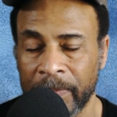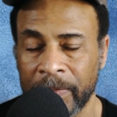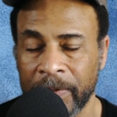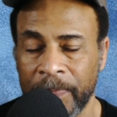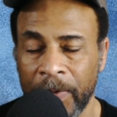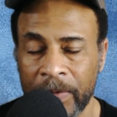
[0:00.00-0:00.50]

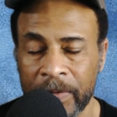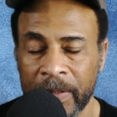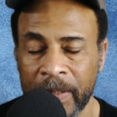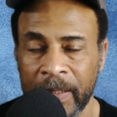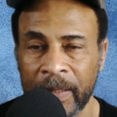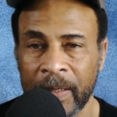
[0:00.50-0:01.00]

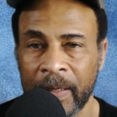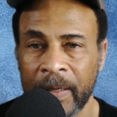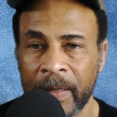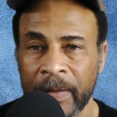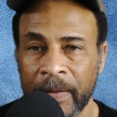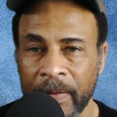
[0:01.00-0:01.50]
supposedly
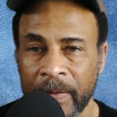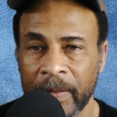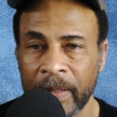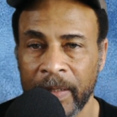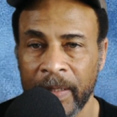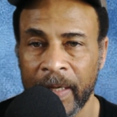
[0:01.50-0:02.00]

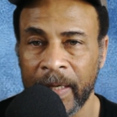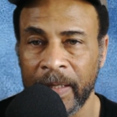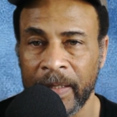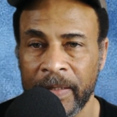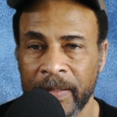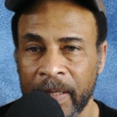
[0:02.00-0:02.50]
30
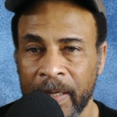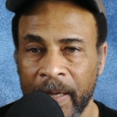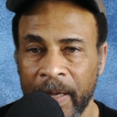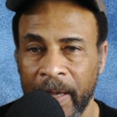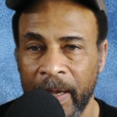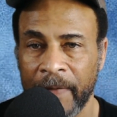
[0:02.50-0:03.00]
days
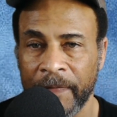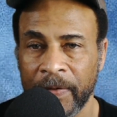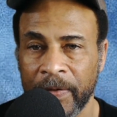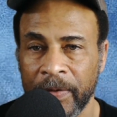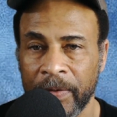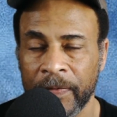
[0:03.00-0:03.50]

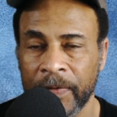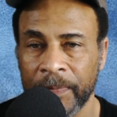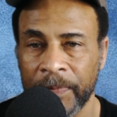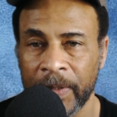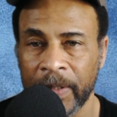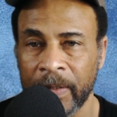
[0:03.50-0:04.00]
after you've
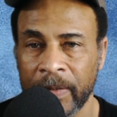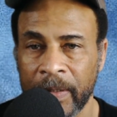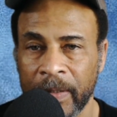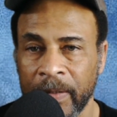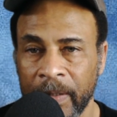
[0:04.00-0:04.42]
completed the